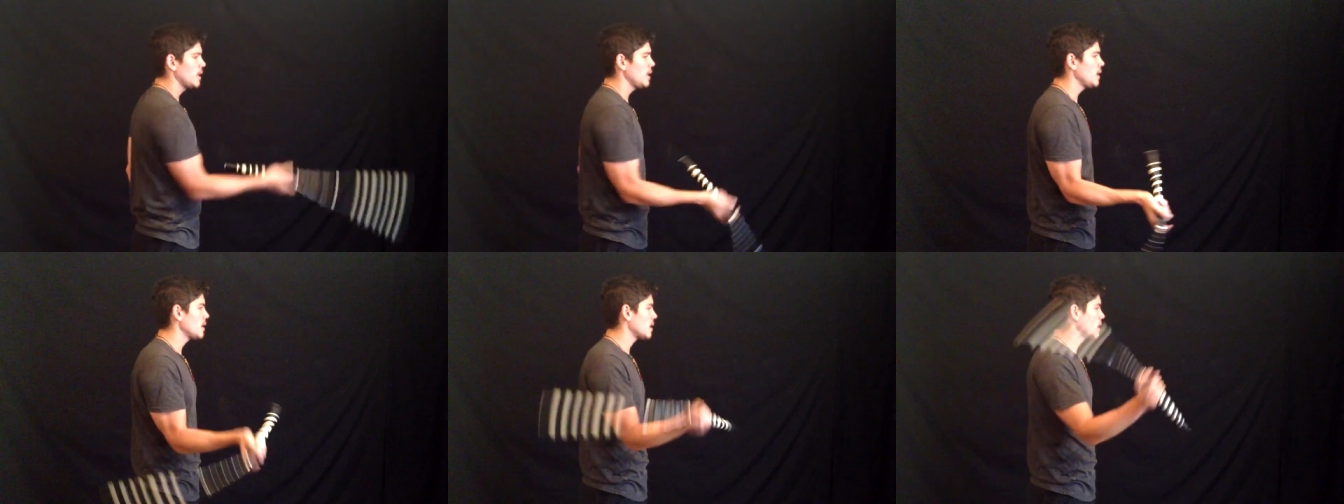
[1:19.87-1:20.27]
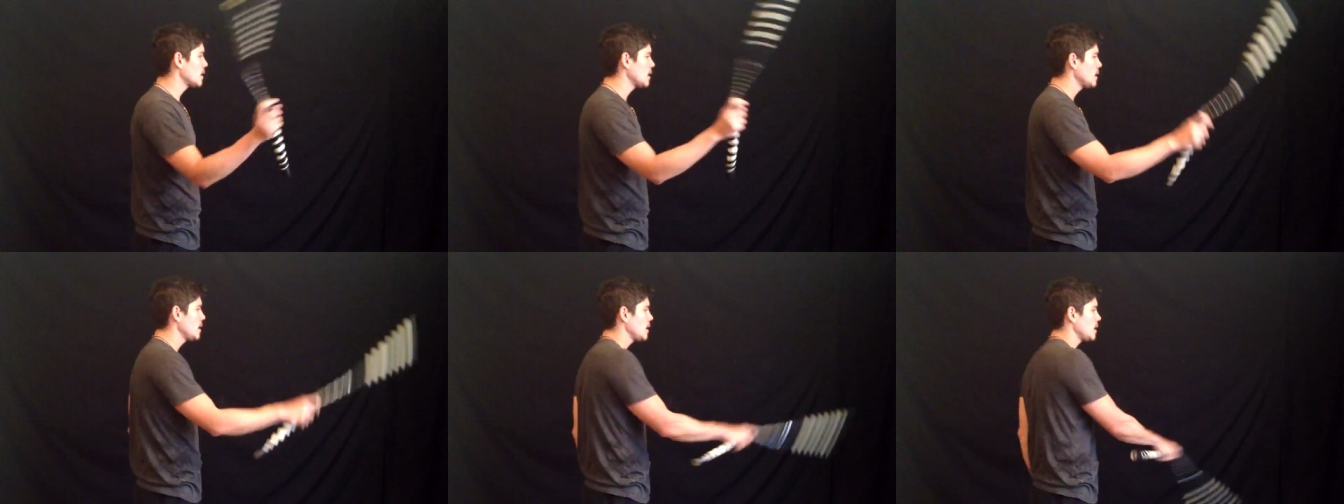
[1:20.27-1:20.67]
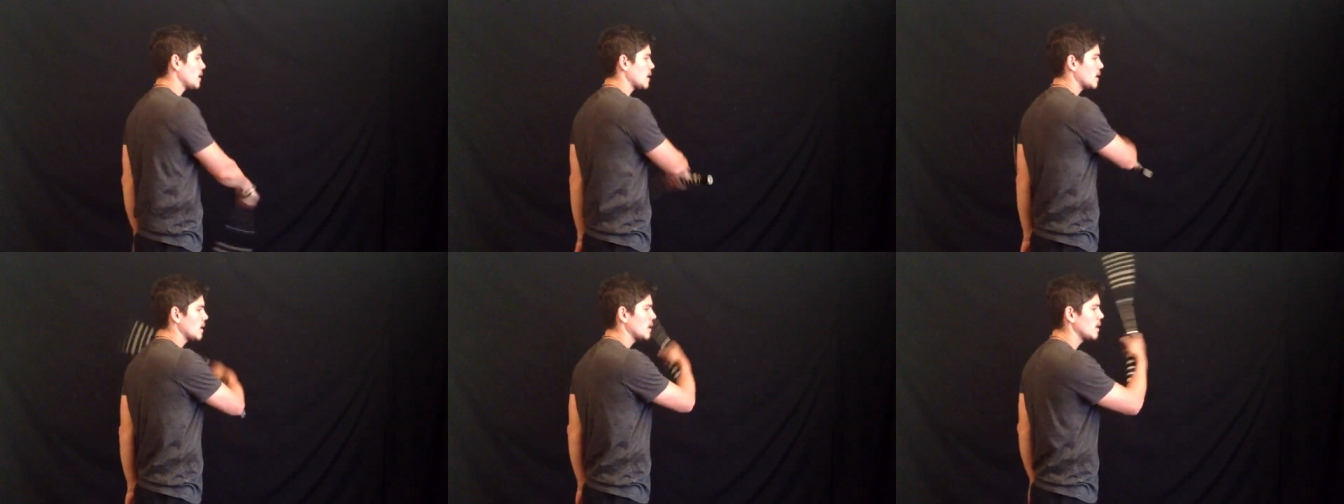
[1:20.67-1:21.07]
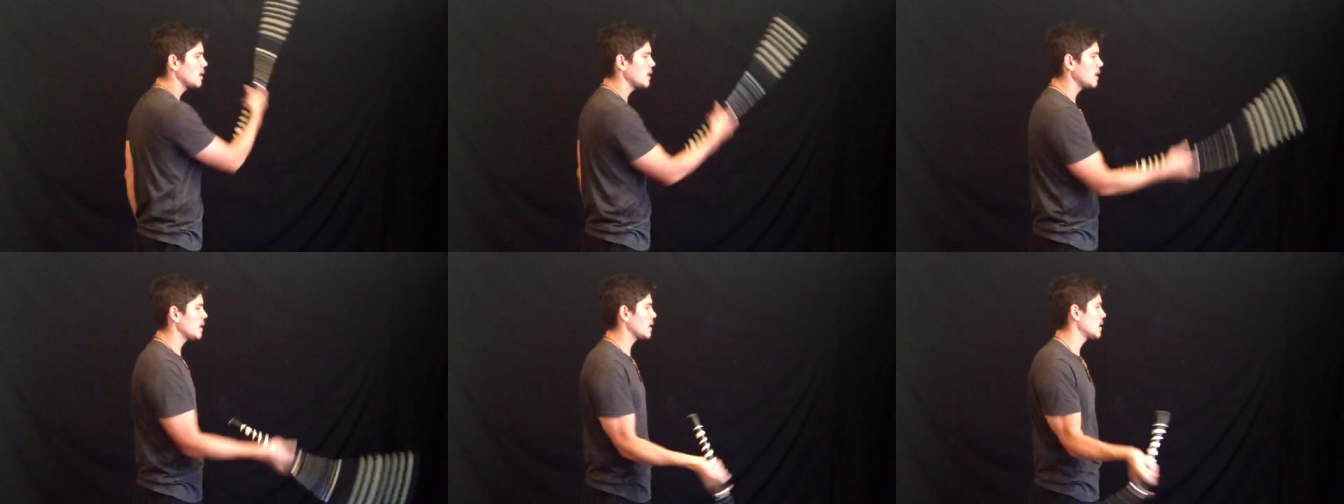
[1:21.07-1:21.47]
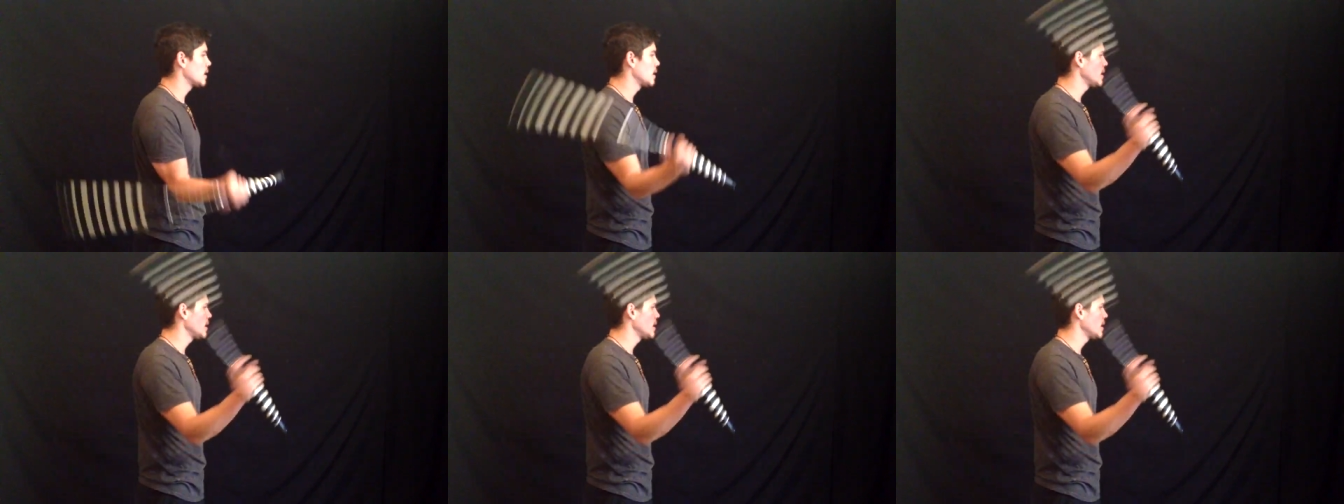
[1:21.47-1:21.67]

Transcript: Here, here, here,